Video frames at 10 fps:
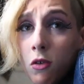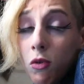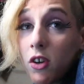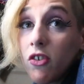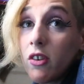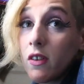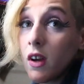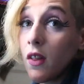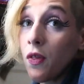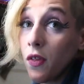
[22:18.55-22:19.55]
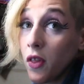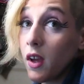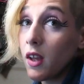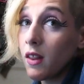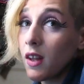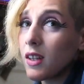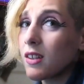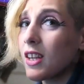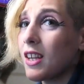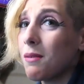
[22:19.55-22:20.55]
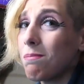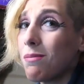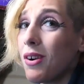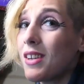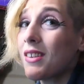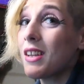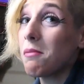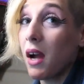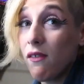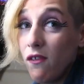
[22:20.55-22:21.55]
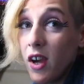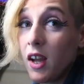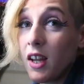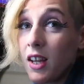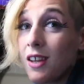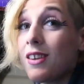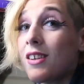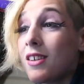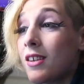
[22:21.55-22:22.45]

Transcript: which is the thing that they put in my vein